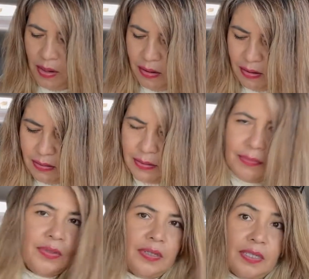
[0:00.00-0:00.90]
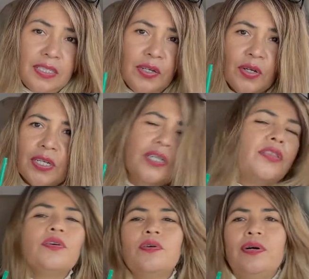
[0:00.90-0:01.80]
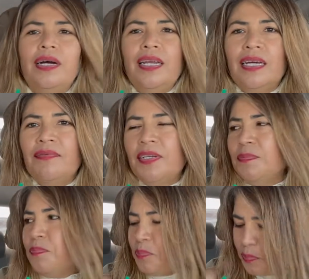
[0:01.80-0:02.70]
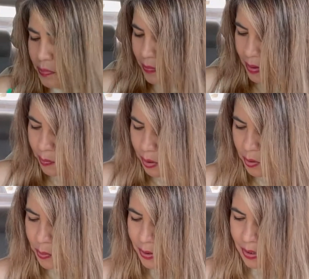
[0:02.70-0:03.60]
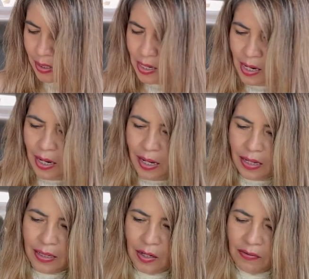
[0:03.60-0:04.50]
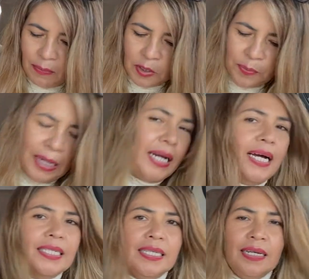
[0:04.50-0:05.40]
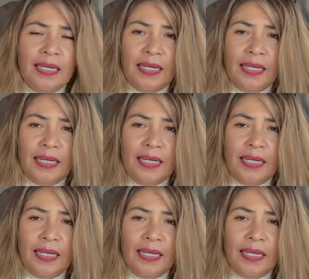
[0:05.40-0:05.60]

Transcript: Mm. It's still good though. I love it. Bueno, pues ya nos vamos para la casa.